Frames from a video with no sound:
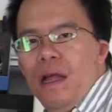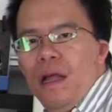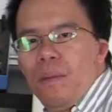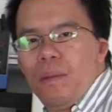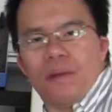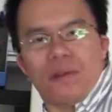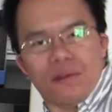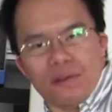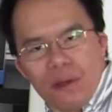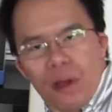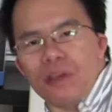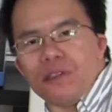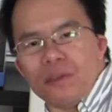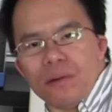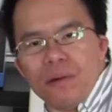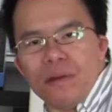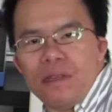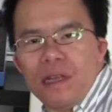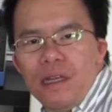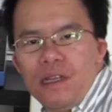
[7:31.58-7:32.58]
But there's
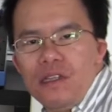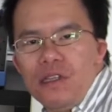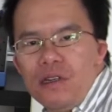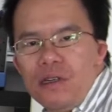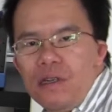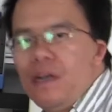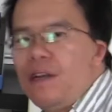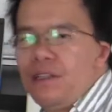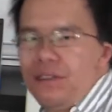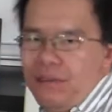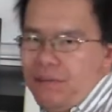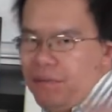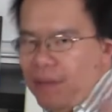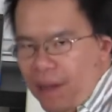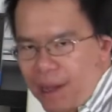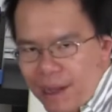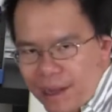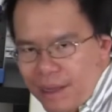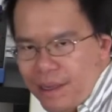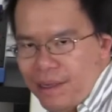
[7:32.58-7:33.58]
also a danger, as
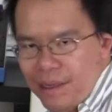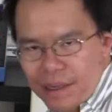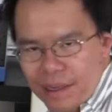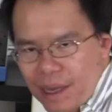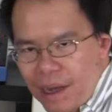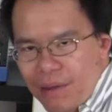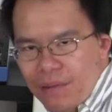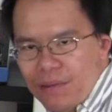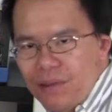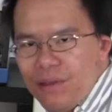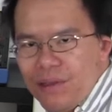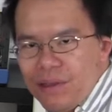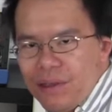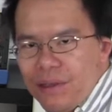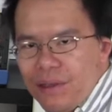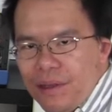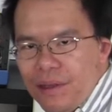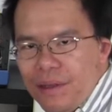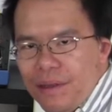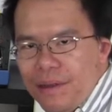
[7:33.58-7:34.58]
I encountered
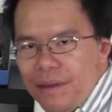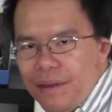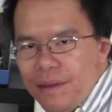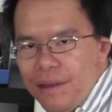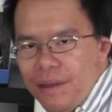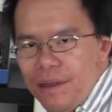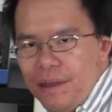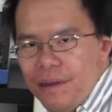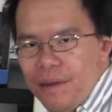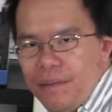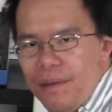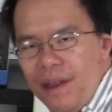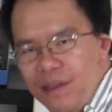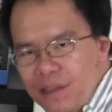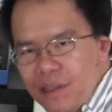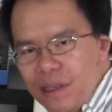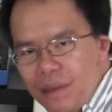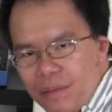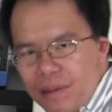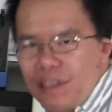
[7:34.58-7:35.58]
in the
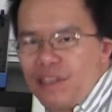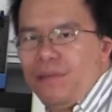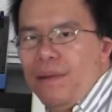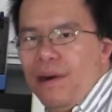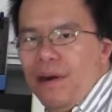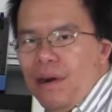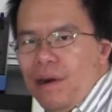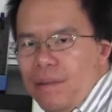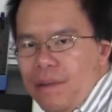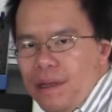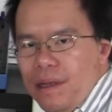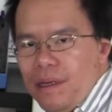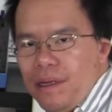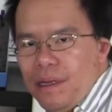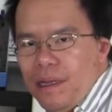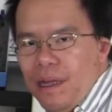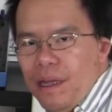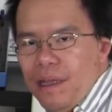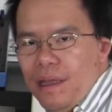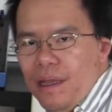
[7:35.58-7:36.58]
pendulum
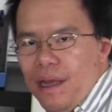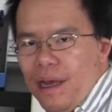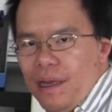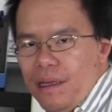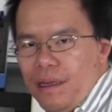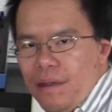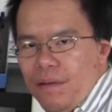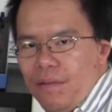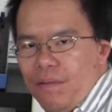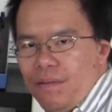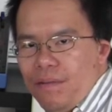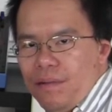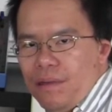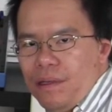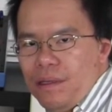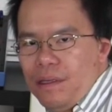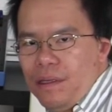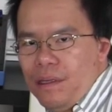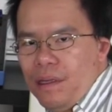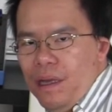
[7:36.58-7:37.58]
experiment, that if
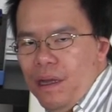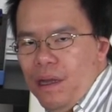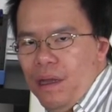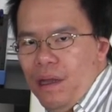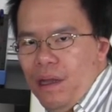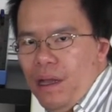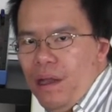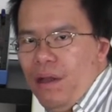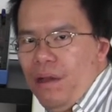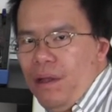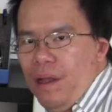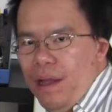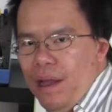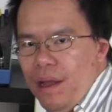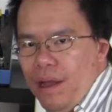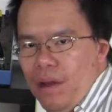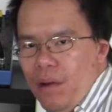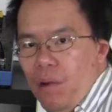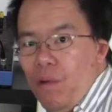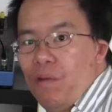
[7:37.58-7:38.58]
we
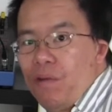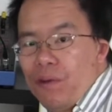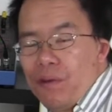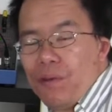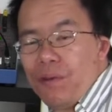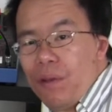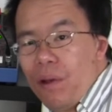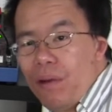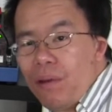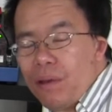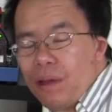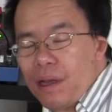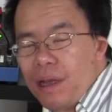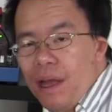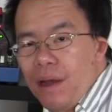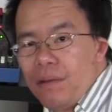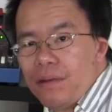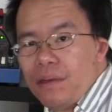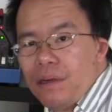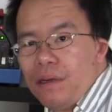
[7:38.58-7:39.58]
overflow the
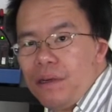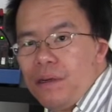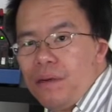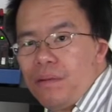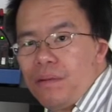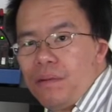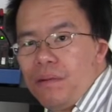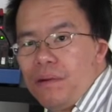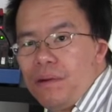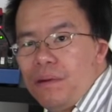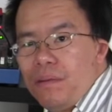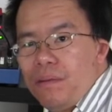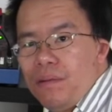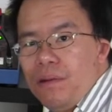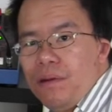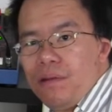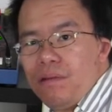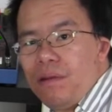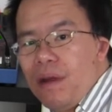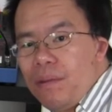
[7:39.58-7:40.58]
counter,
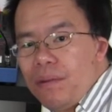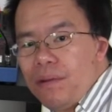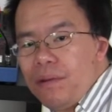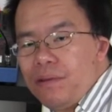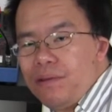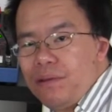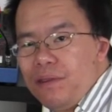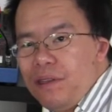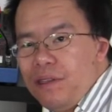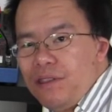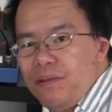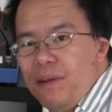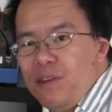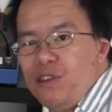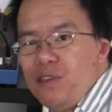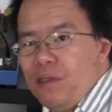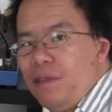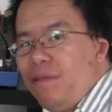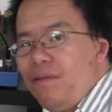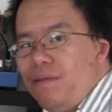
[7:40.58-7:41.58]
we're in trouble,
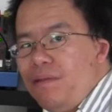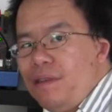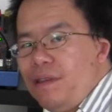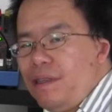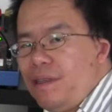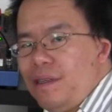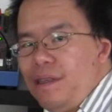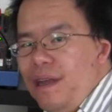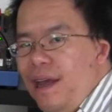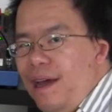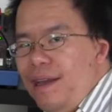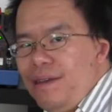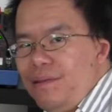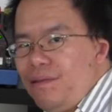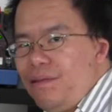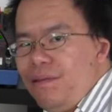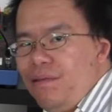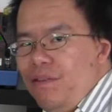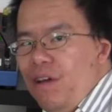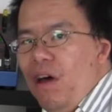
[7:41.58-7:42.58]
especially if we can't
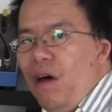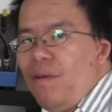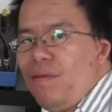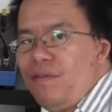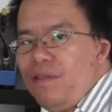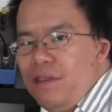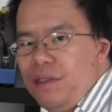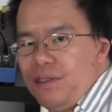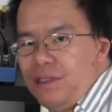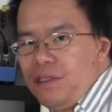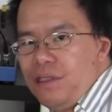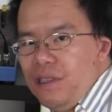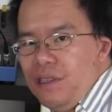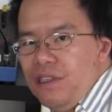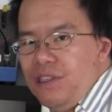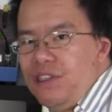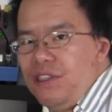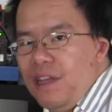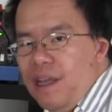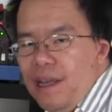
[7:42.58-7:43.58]
sort of
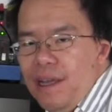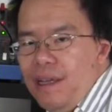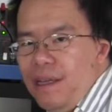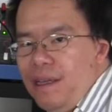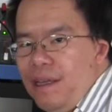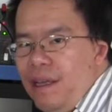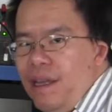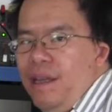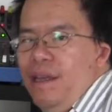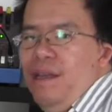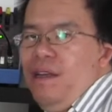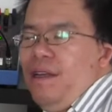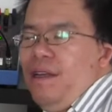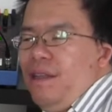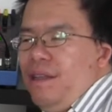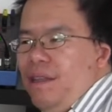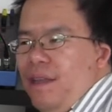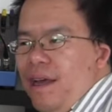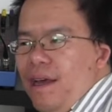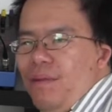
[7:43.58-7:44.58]
obviously say
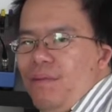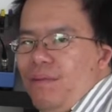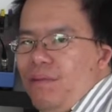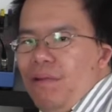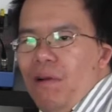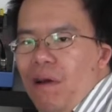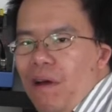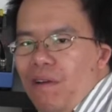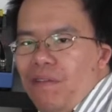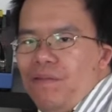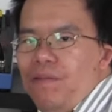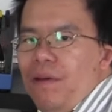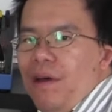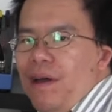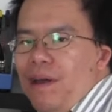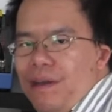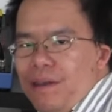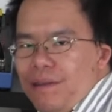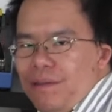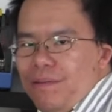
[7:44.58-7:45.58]
that we're off
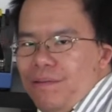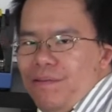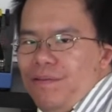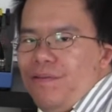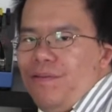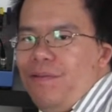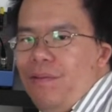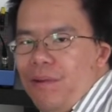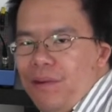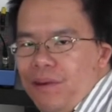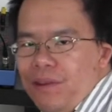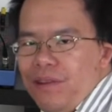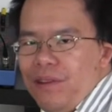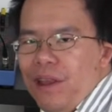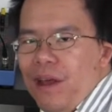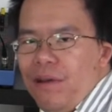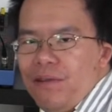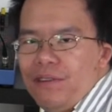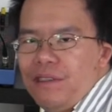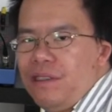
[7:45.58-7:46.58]
by
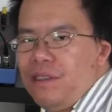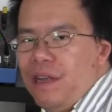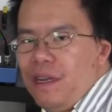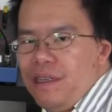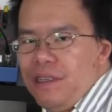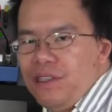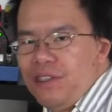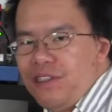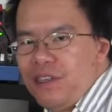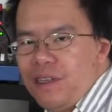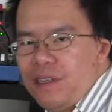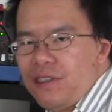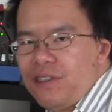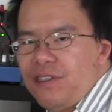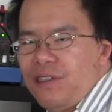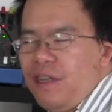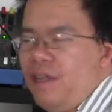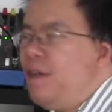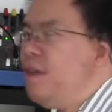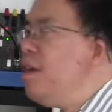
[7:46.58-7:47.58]

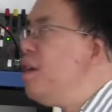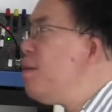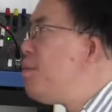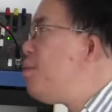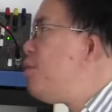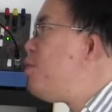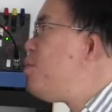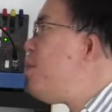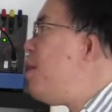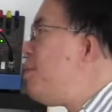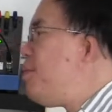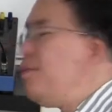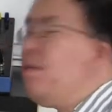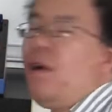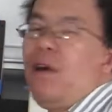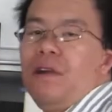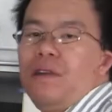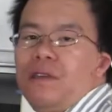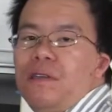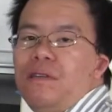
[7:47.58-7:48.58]
4096, which might be
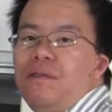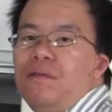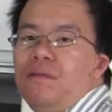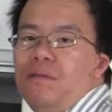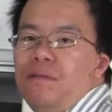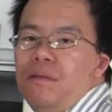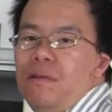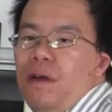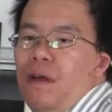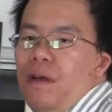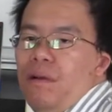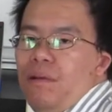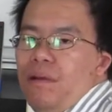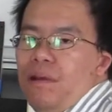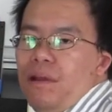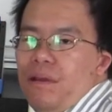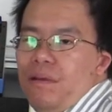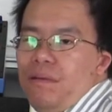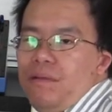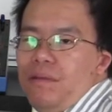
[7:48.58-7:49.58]
hard to do
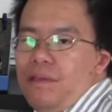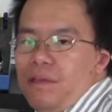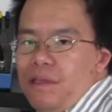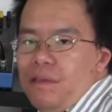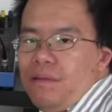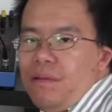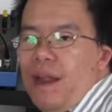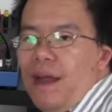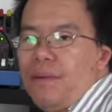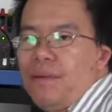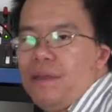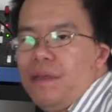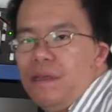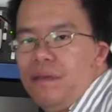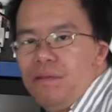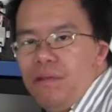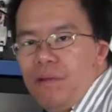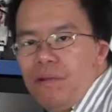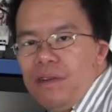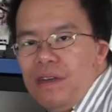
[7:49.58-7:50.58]
with a really
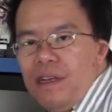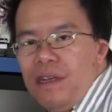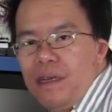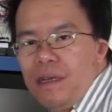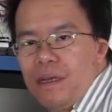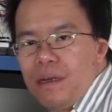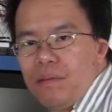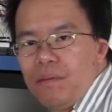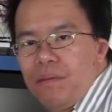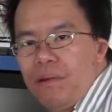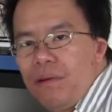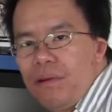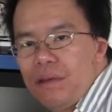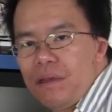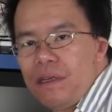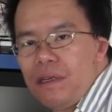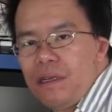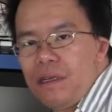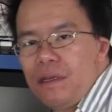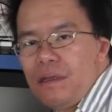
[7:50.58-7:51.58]
rapidly rotating
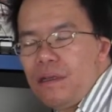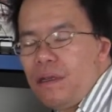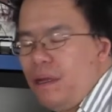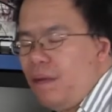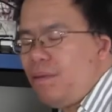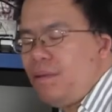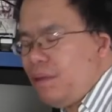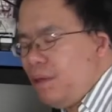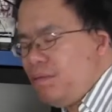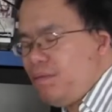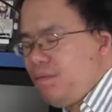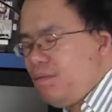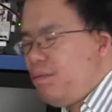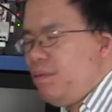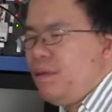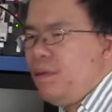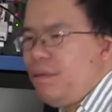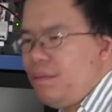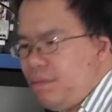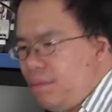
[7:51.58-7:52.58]
pulley, with
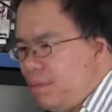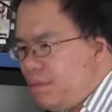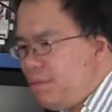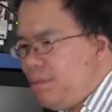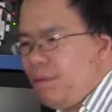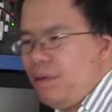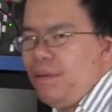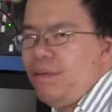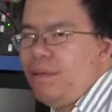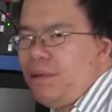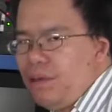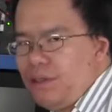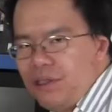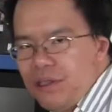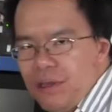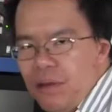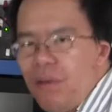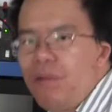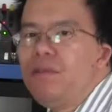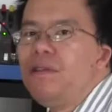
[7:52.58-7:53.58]
a
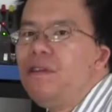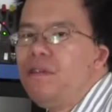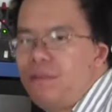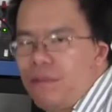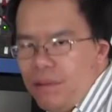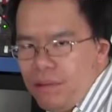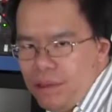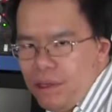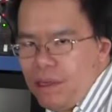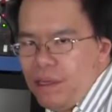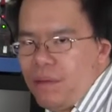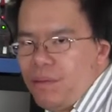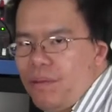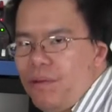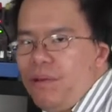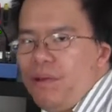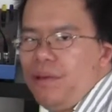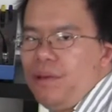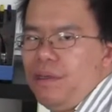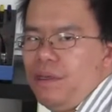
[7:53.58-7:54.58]
slowly rotating
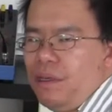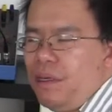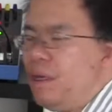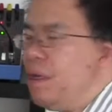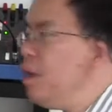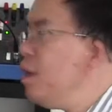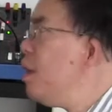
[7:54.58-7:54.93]
pulley,